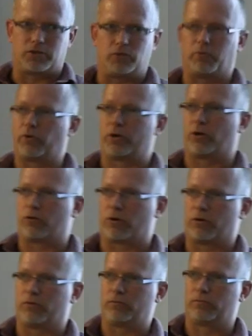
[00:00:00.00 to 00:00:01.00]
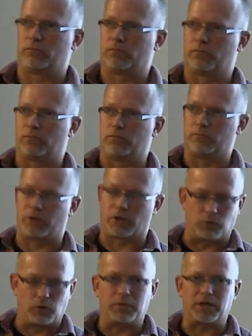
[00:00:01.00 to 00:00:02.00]
2.0 code. There
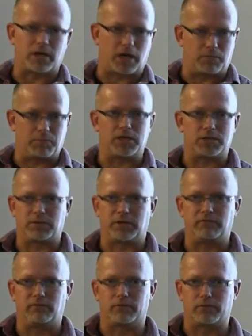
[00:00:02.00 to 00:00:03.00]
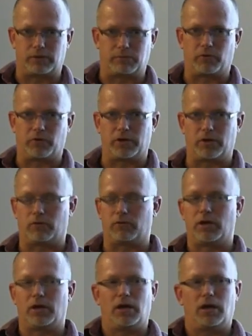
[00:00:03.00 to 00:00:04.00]
will be a CakePHP 3.0
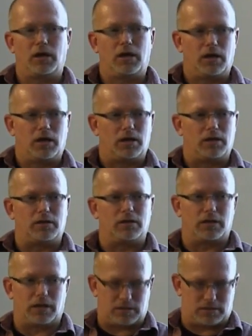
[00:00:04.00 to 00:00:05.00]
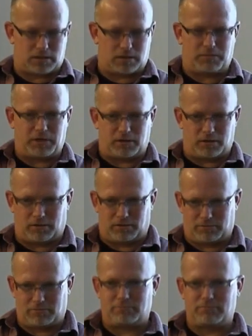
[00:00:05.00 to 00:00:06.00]
that is going to be in
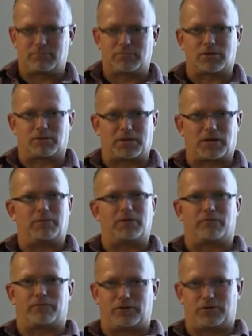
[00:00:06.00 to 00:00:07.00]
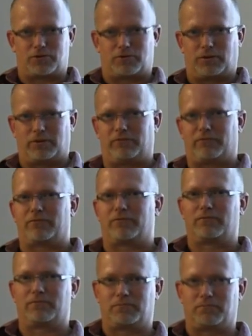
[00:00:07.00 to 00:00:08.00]
sometime in the future. We've
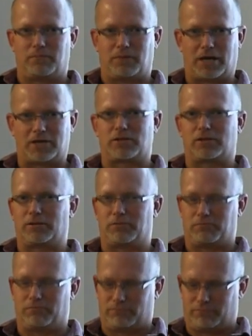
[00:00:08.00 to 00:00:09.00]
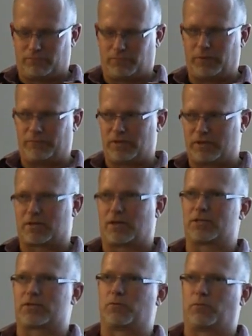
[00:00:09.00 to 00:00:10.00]
actually we've
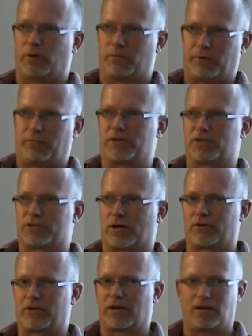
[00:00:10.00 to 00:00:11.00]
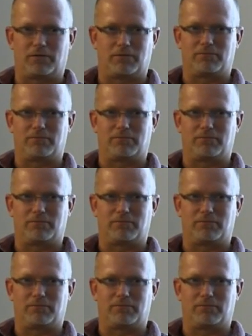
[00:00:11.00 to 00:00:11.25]
discussed when we want to start that,